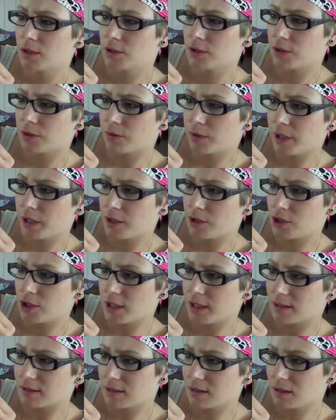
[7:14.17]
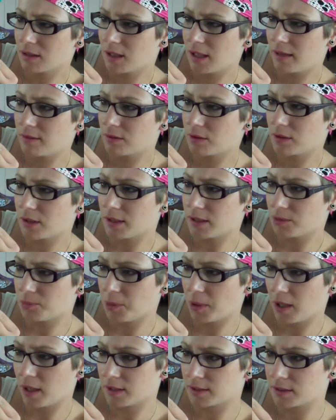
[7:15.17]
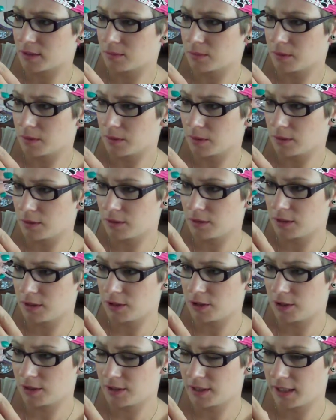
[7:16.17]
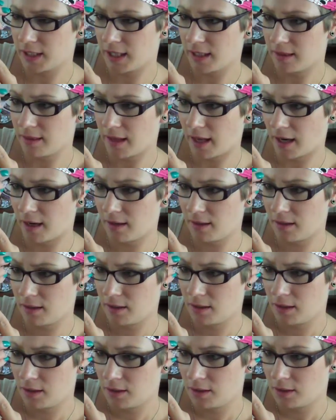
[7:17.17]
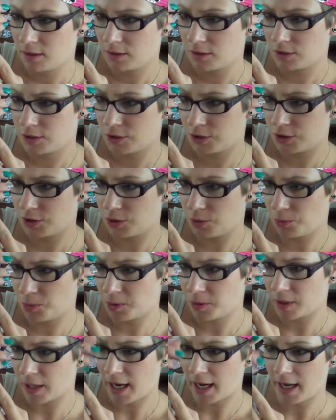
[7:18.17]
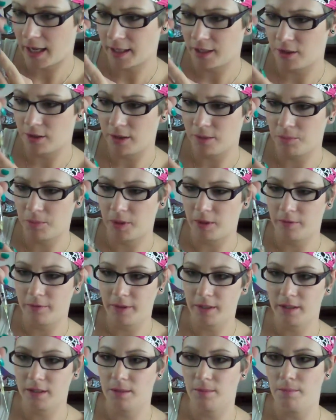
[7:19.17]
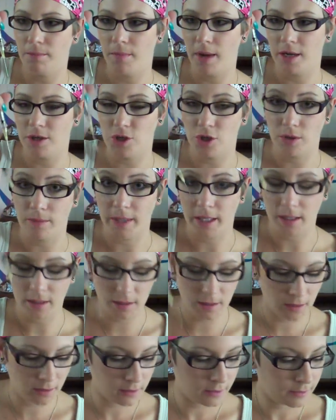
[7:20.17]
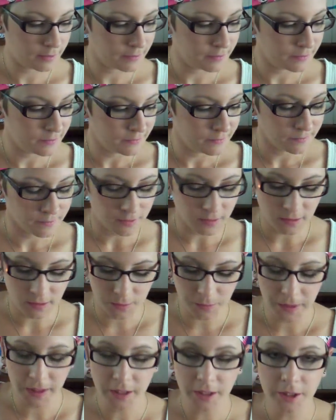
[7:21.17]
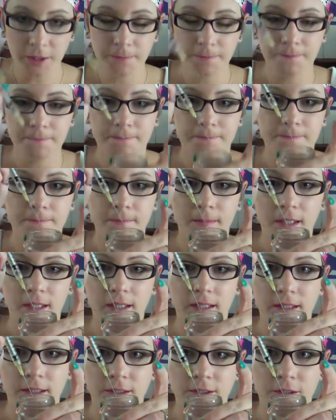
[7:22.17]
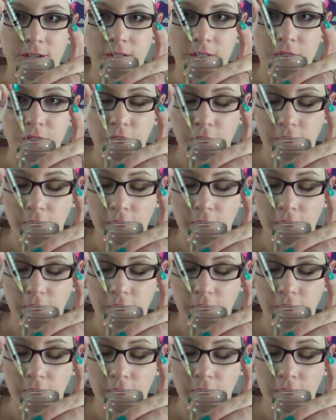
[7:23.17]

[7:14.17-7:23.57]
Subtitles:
syringe as level as possible to get that super accurate, perfect measurement. Sweetener into the